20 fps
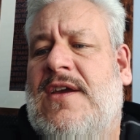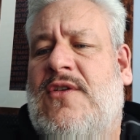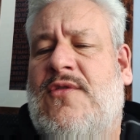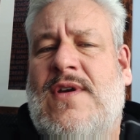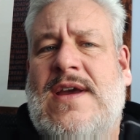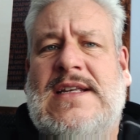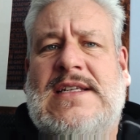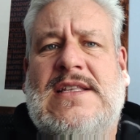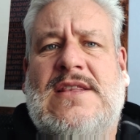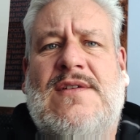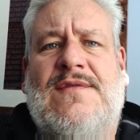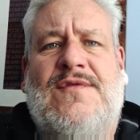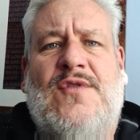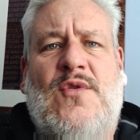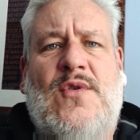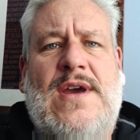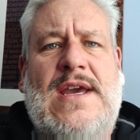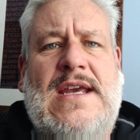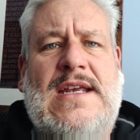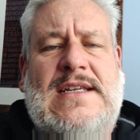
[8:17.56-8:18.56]
They created The
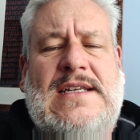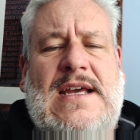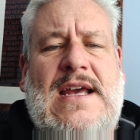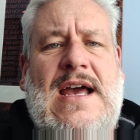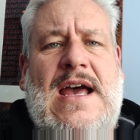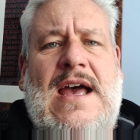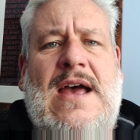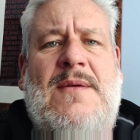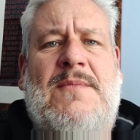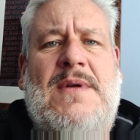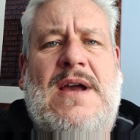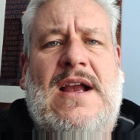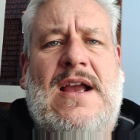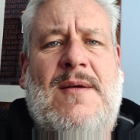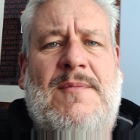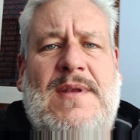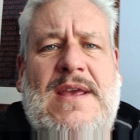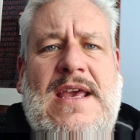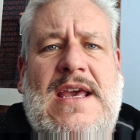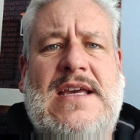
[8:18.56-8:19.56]
Void
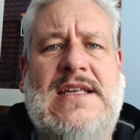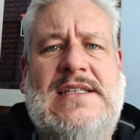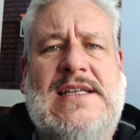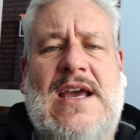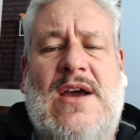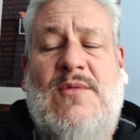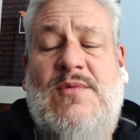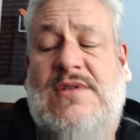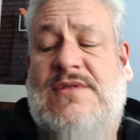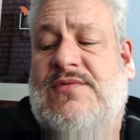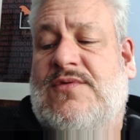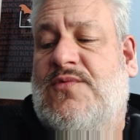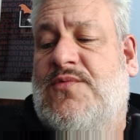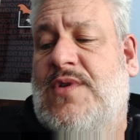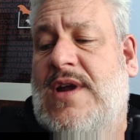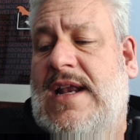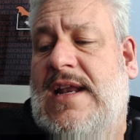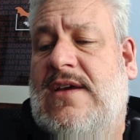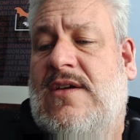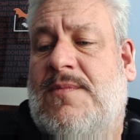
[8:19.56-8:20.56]
a couple of years ago, which
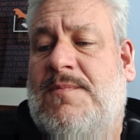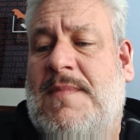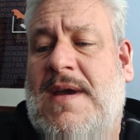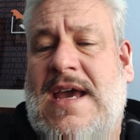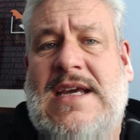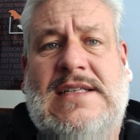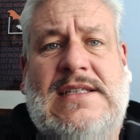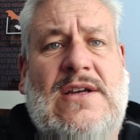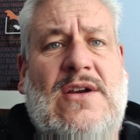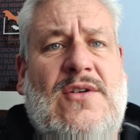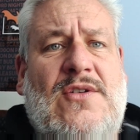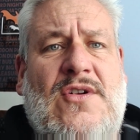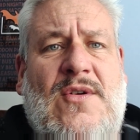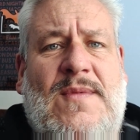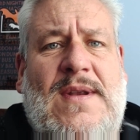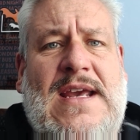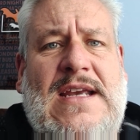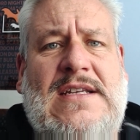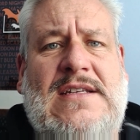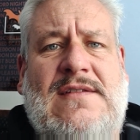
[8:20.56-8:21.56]
was a really good maze and
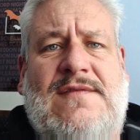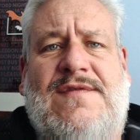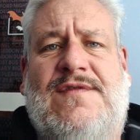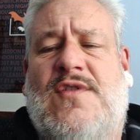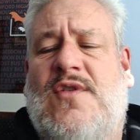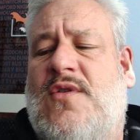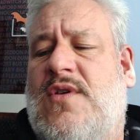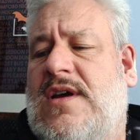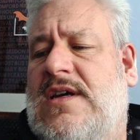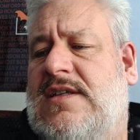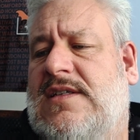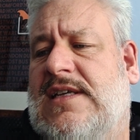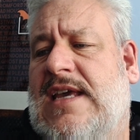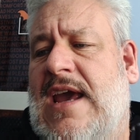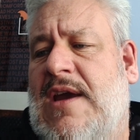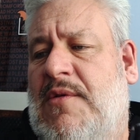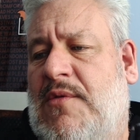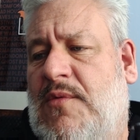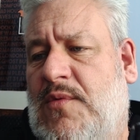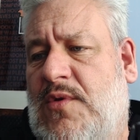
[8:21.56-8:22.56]
got nominated for a
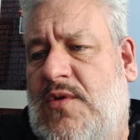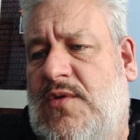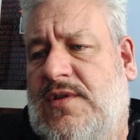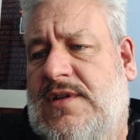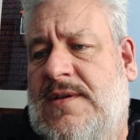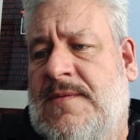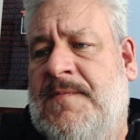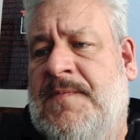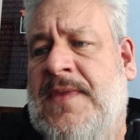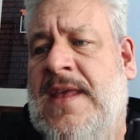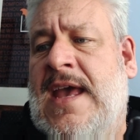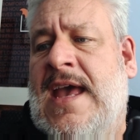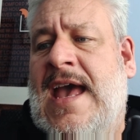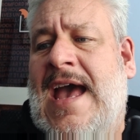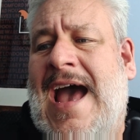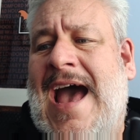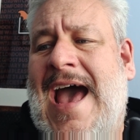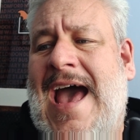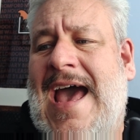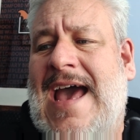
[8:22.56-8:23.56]
Scare Award.
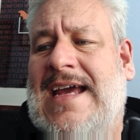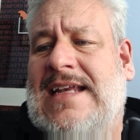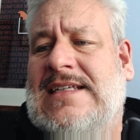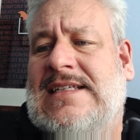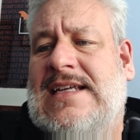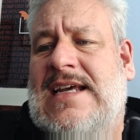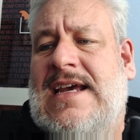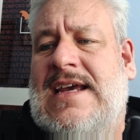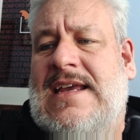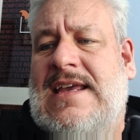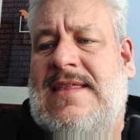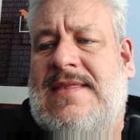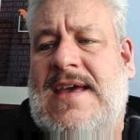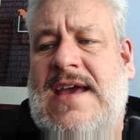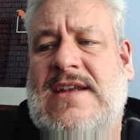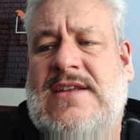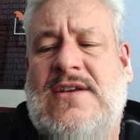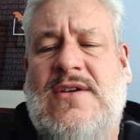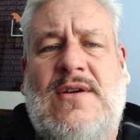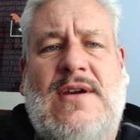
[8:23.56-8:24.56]
And
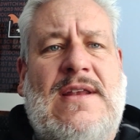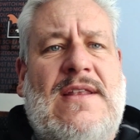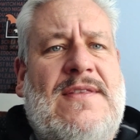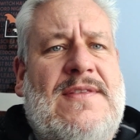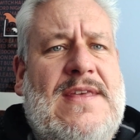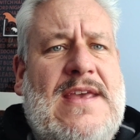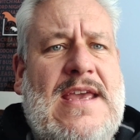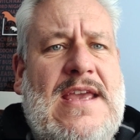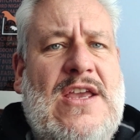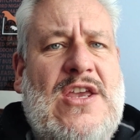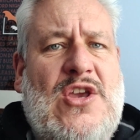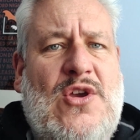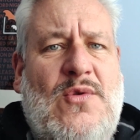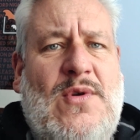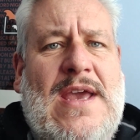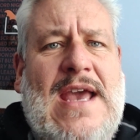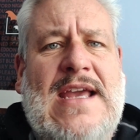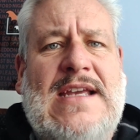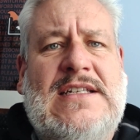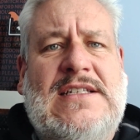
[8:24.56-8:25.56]
they're doing
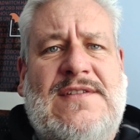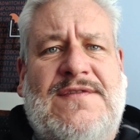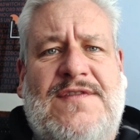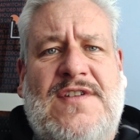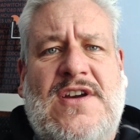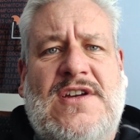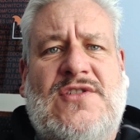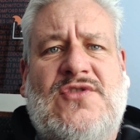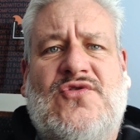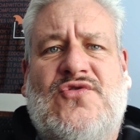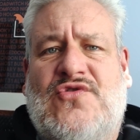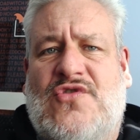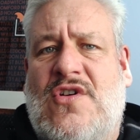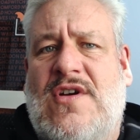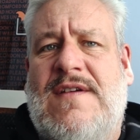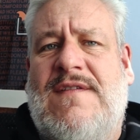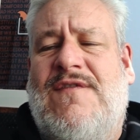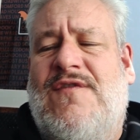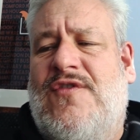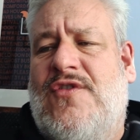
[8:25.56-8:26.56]
the UK's first
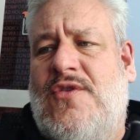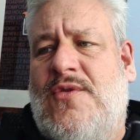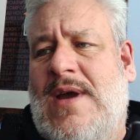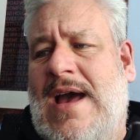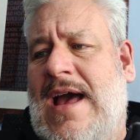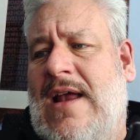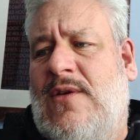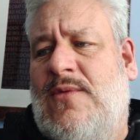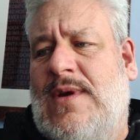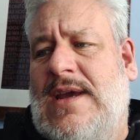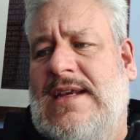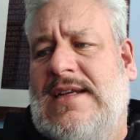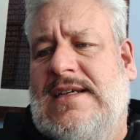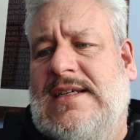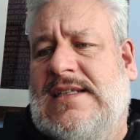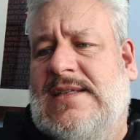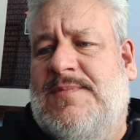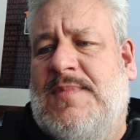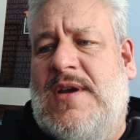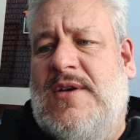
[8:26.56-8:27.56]
drive-through
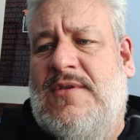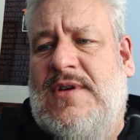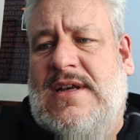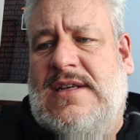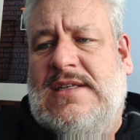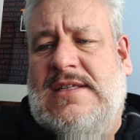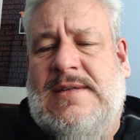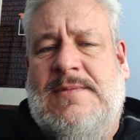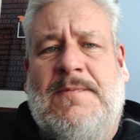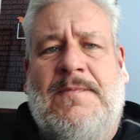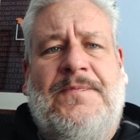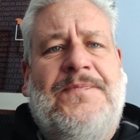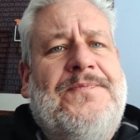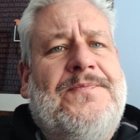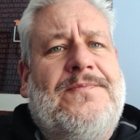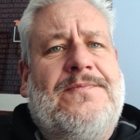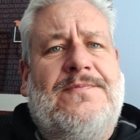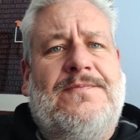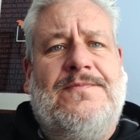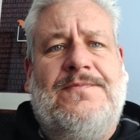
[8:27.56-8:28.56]
Halloween experience.
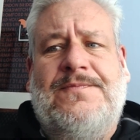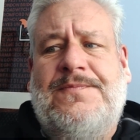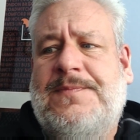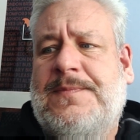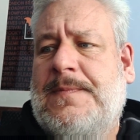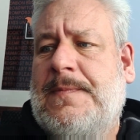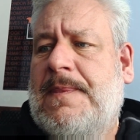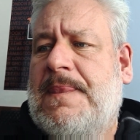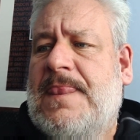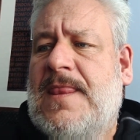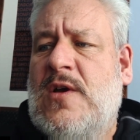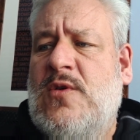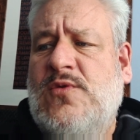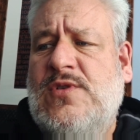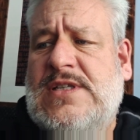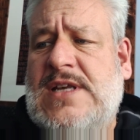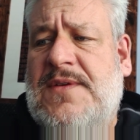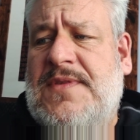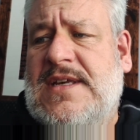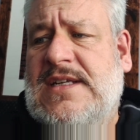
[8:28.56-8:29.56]

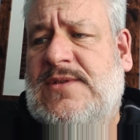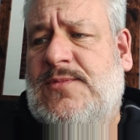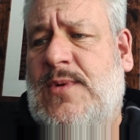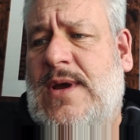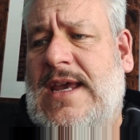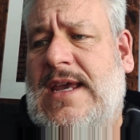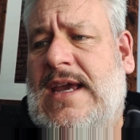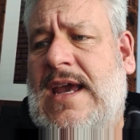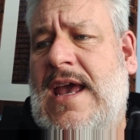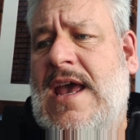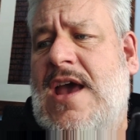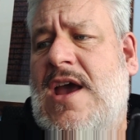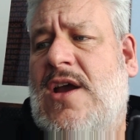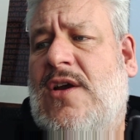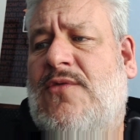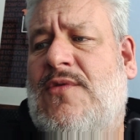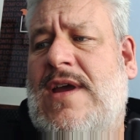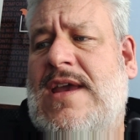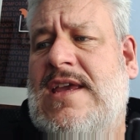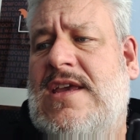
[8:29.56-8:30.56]
Also this week,
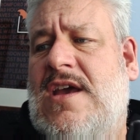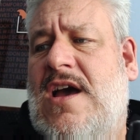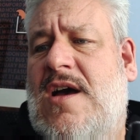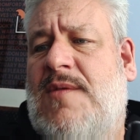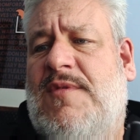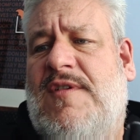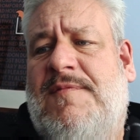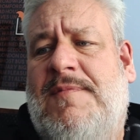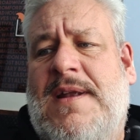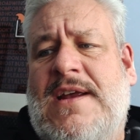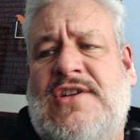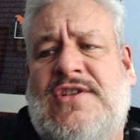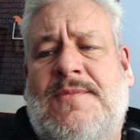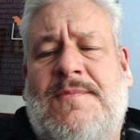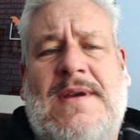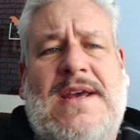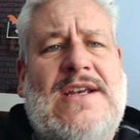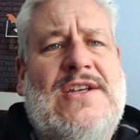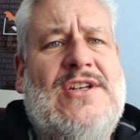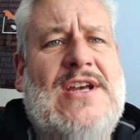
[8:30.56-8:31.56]
Great Yarmouth
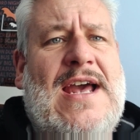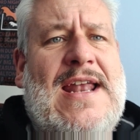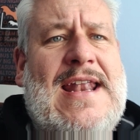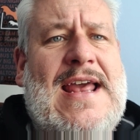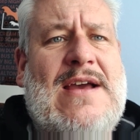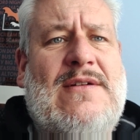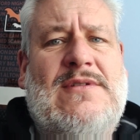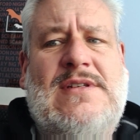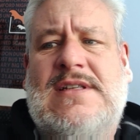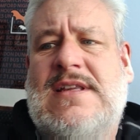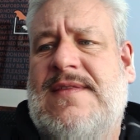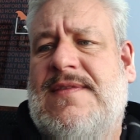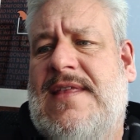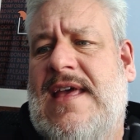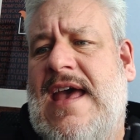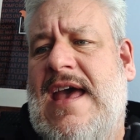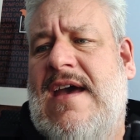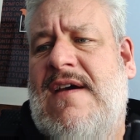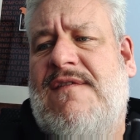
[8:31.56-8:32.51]
Pleasure Beach announced